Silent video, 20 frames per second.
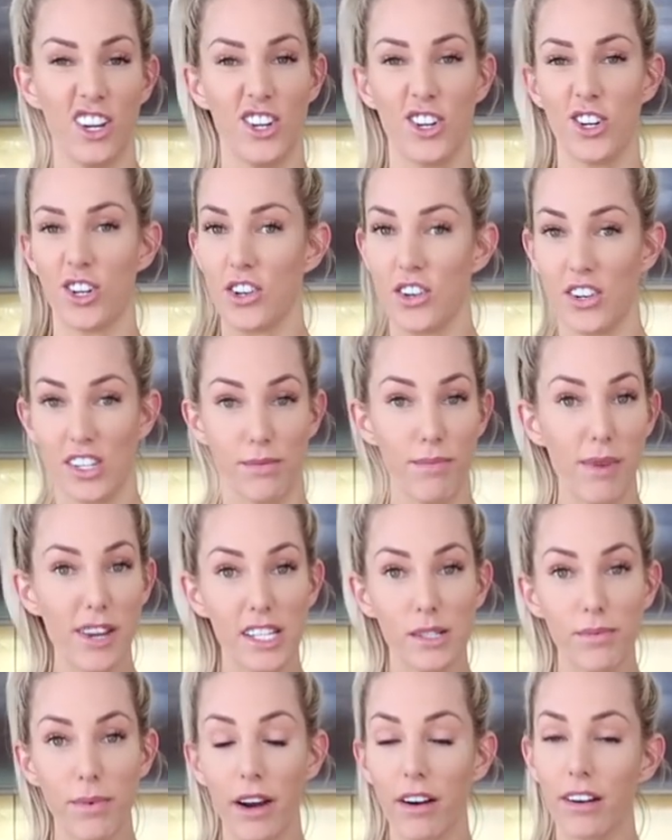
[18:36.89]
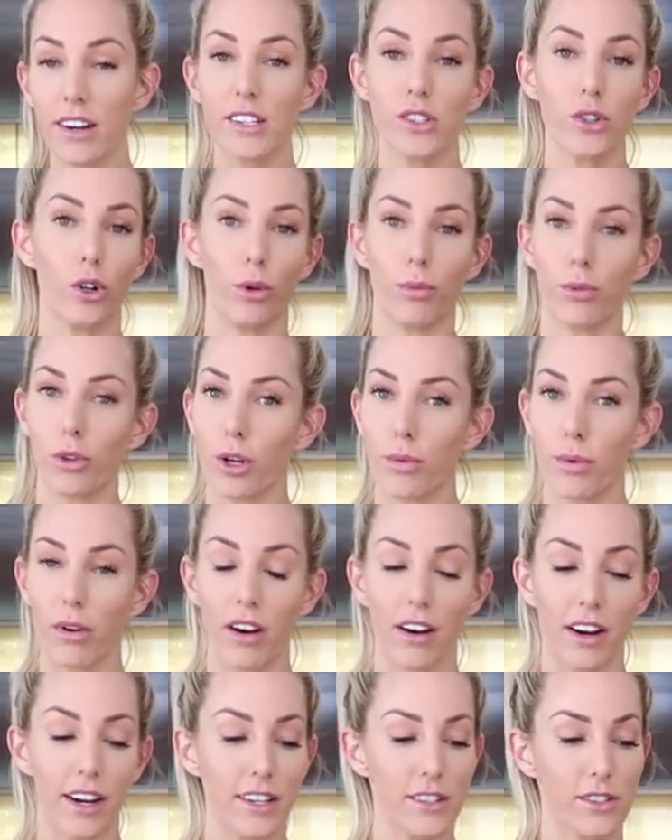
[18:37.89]
You can use mixed berries or
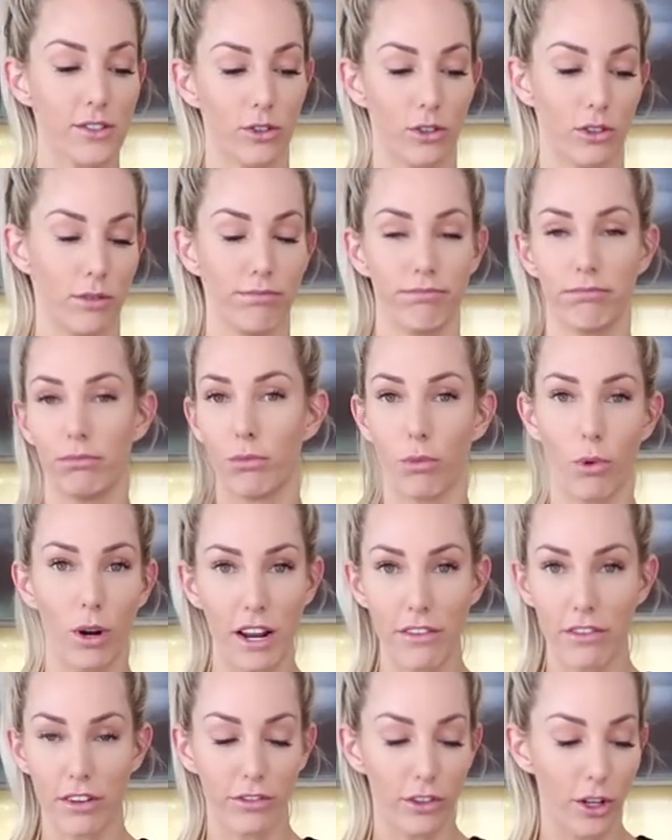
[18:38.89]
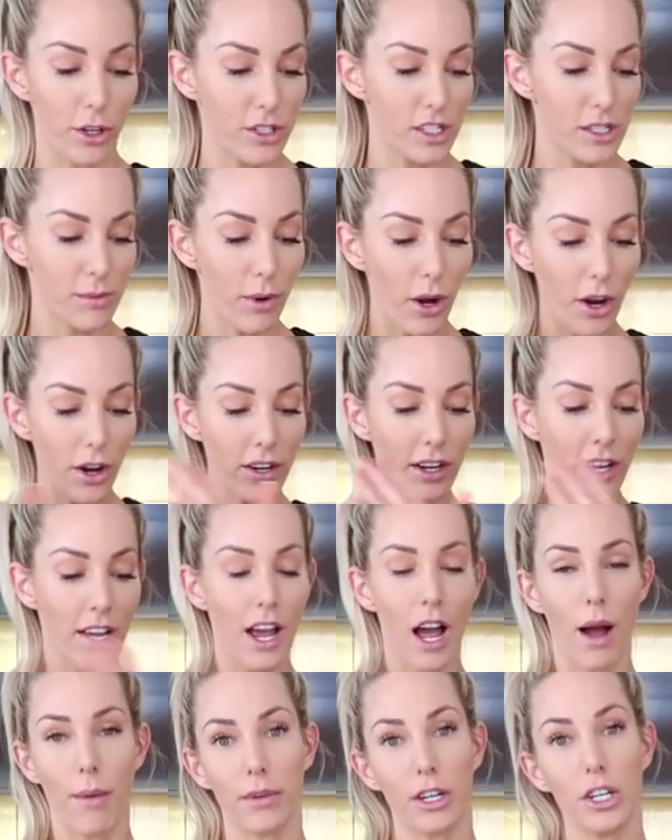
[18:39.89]
blueberries or whatever floats your boat.
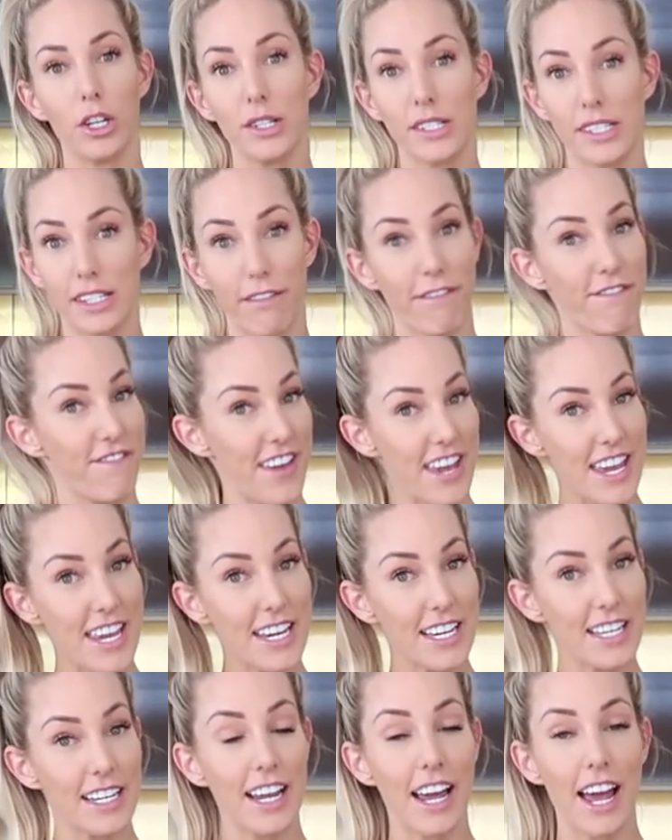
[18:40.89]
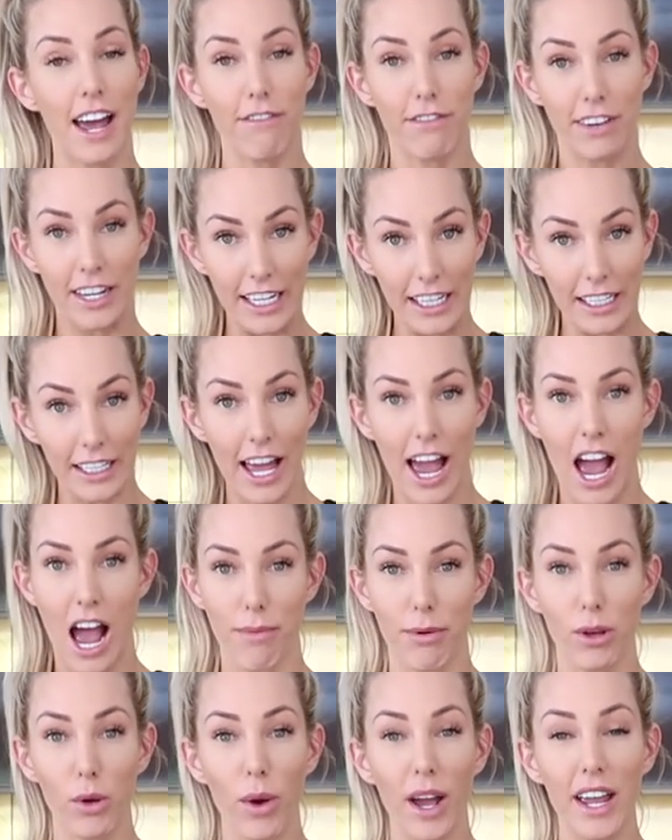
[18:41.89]
I'm going to use the vegan vanilla
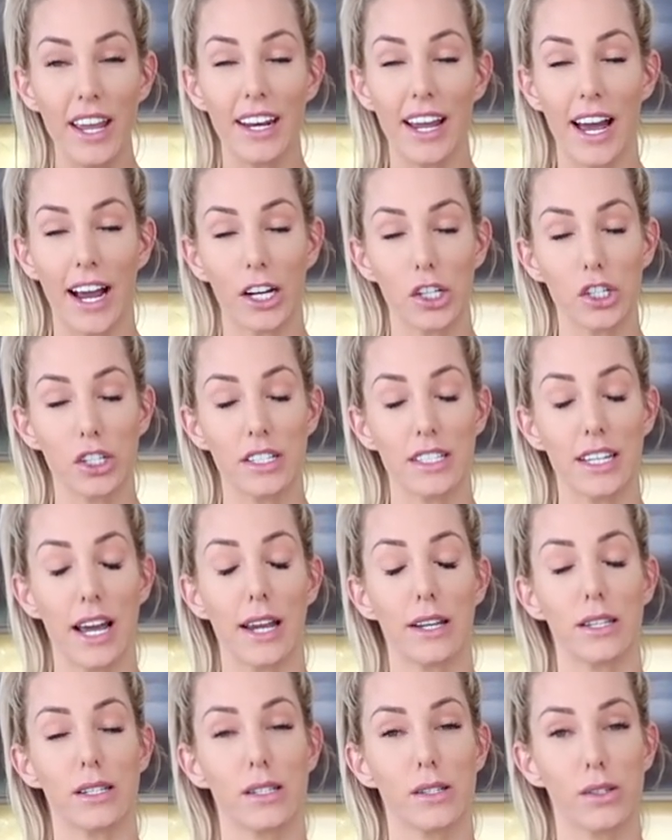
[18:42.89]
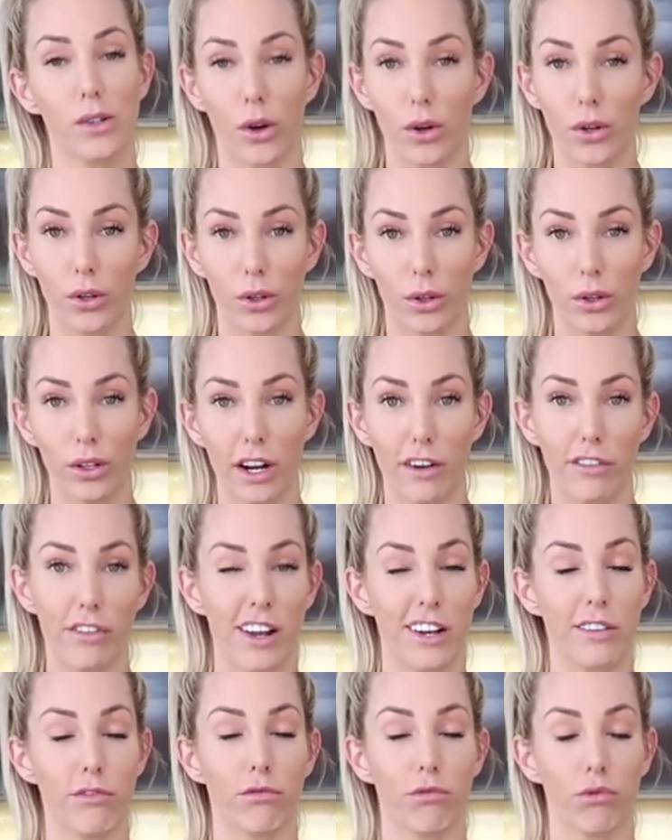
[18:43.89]
Happy Way. It actually tastes so good. I
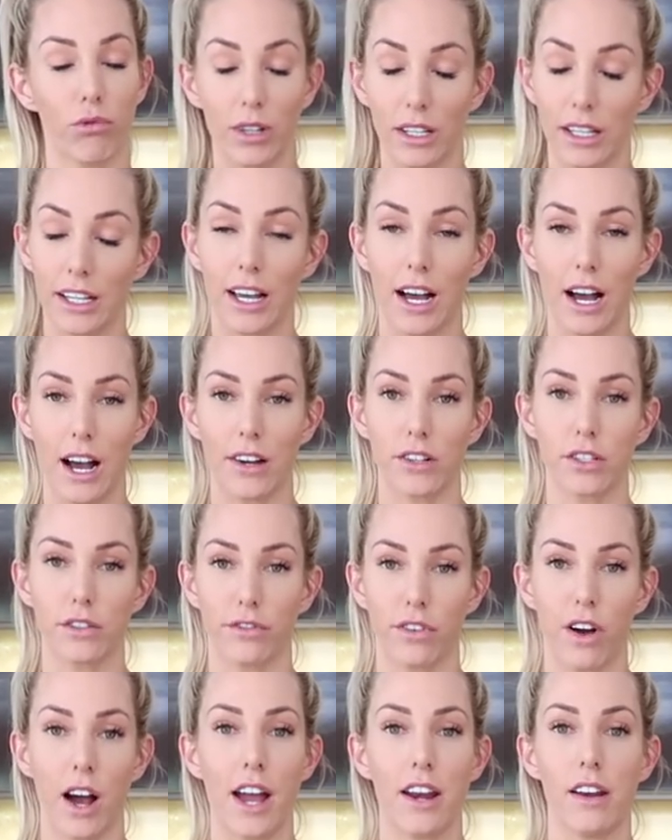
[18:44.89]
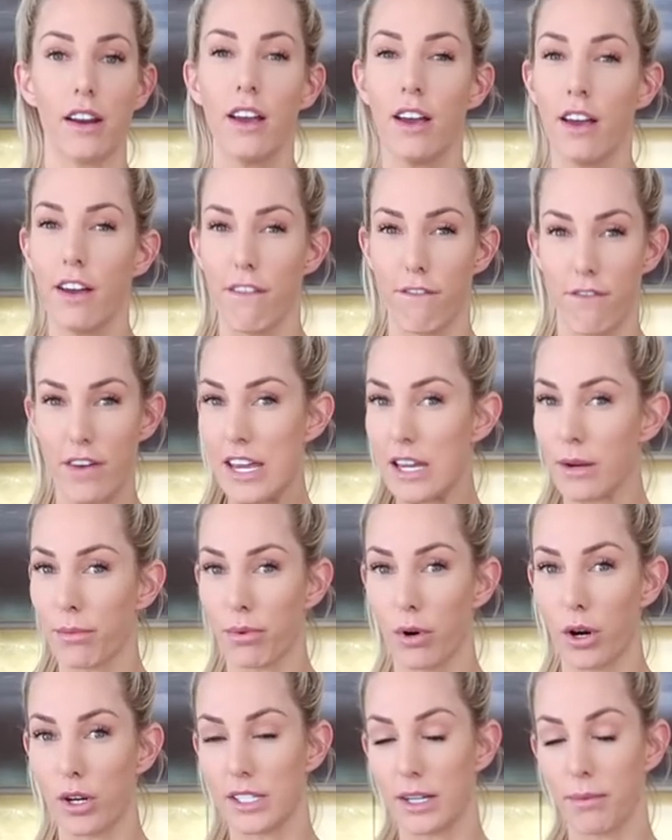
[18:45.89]
find it really hard to find
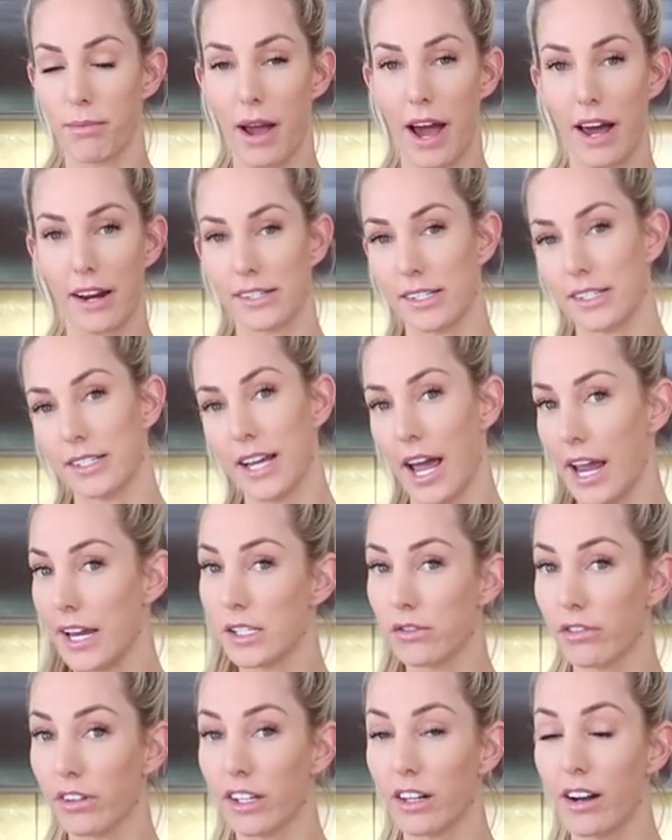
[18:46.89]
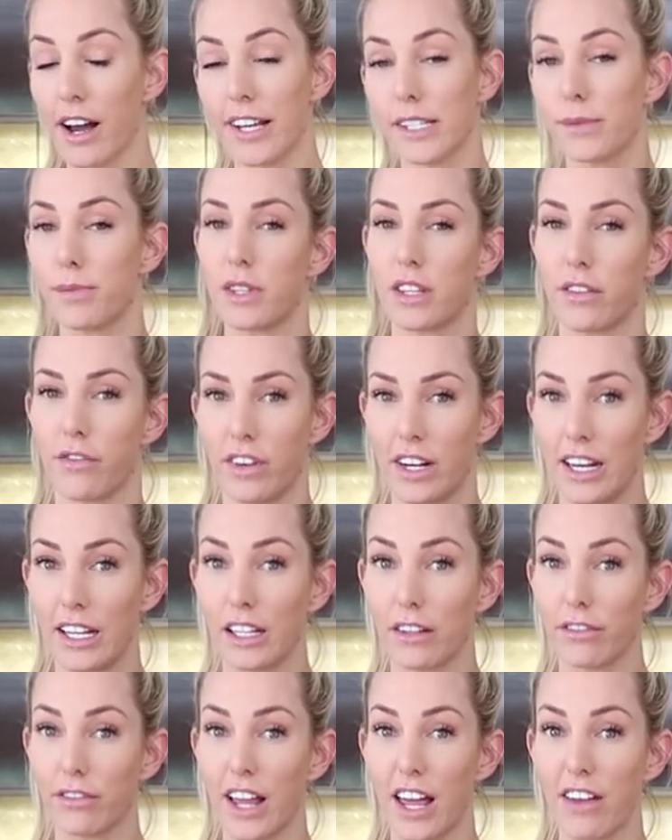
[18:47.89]
vegan protein powders that taste really nice with the
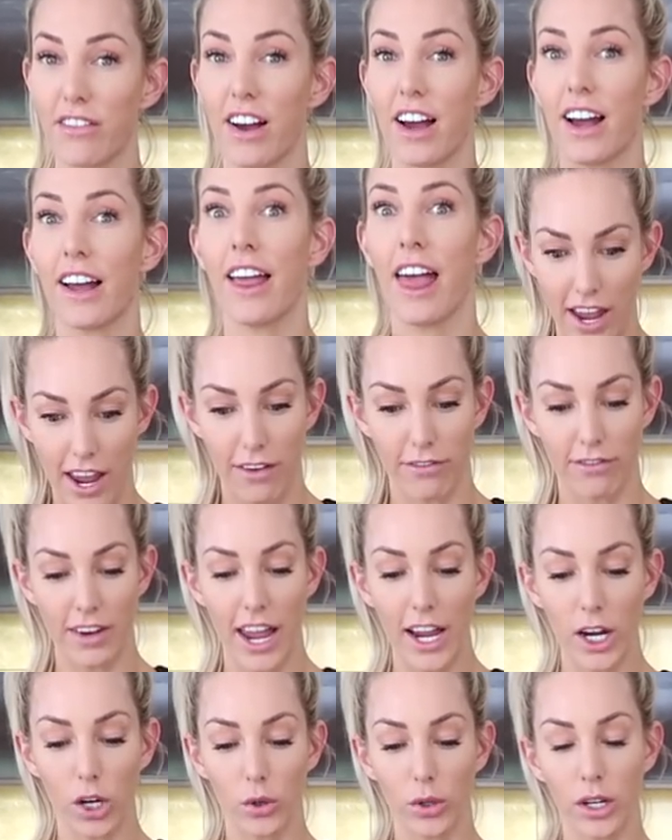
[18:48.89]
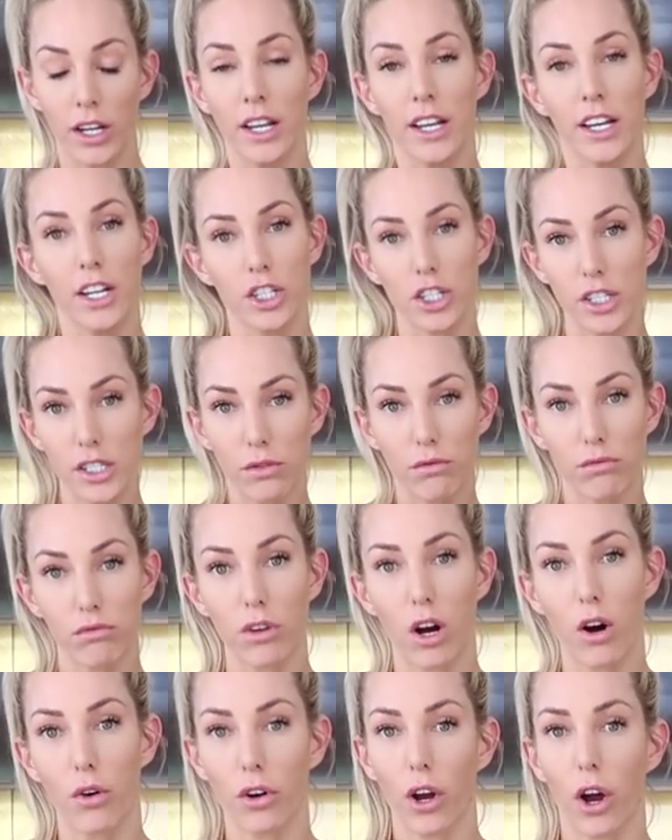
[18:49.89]
vanilla flavor. They have nailed just
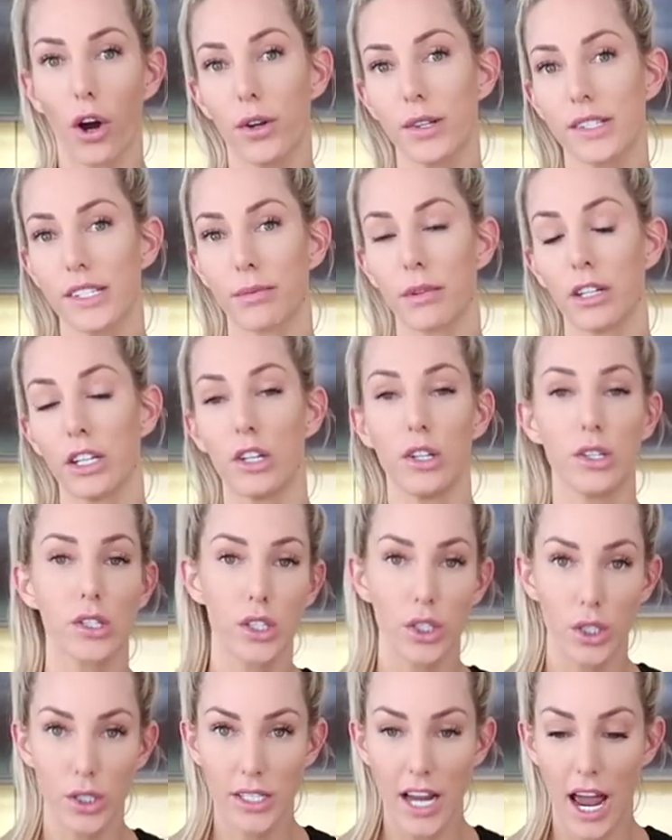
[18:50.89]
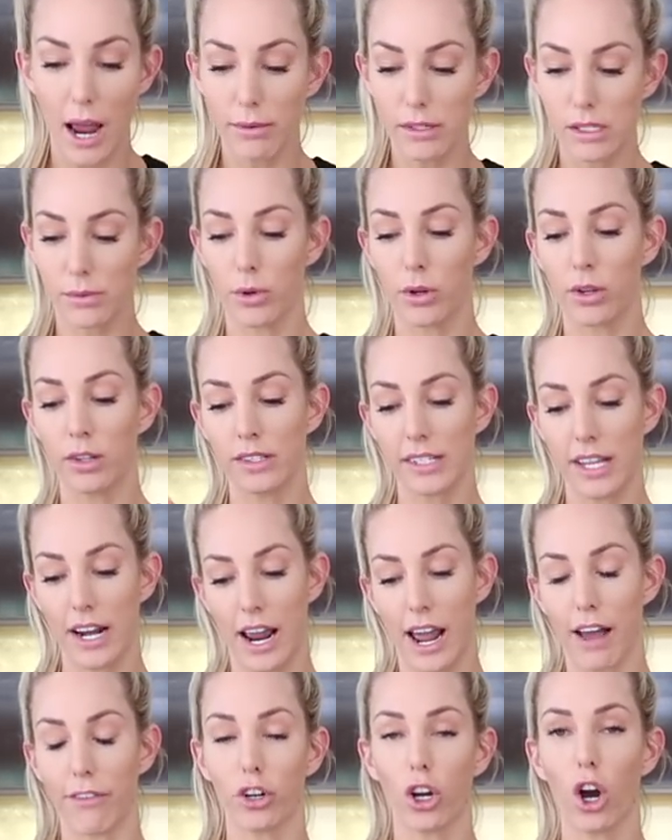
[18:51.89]
rolled oats. I'm going to use 2 tablespoons, and
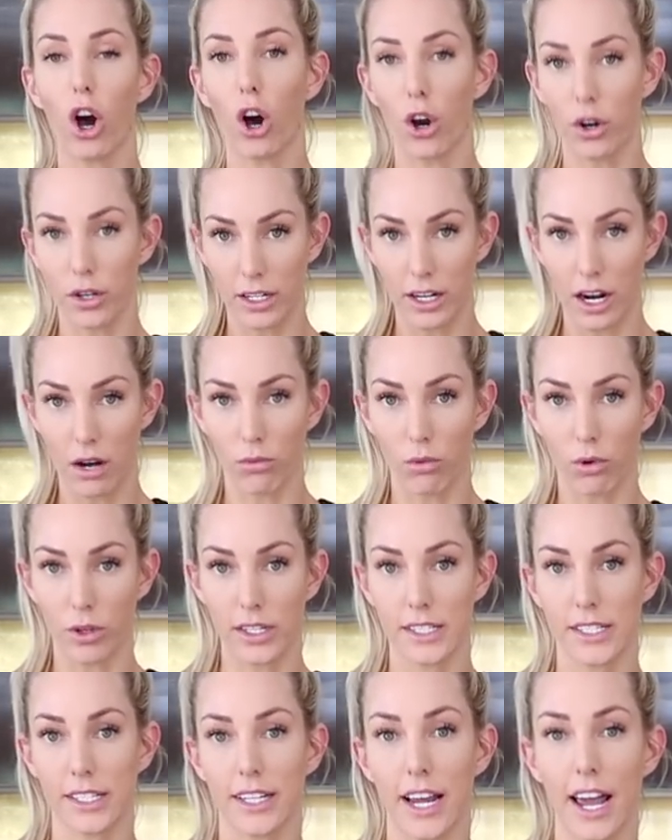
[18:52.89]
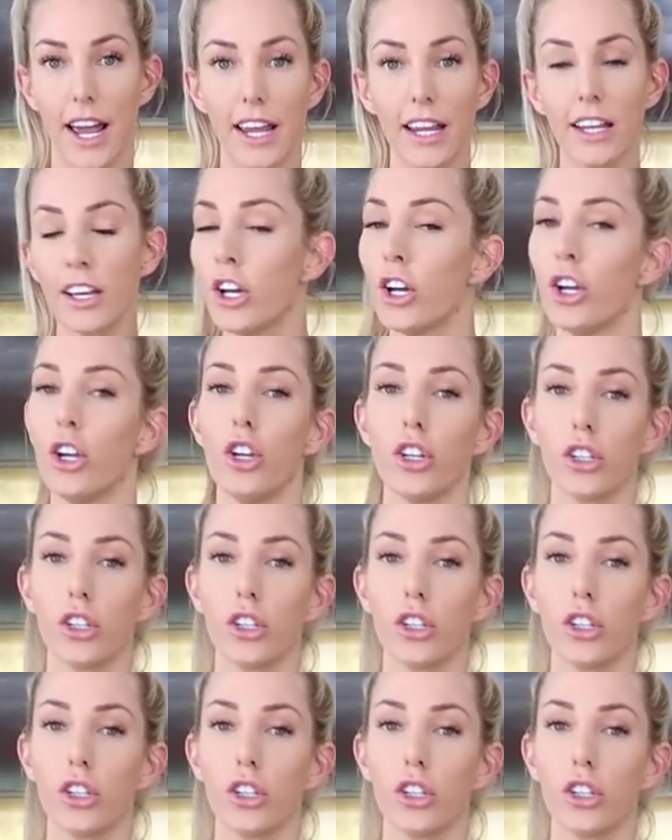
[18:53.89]
I have coconut water today.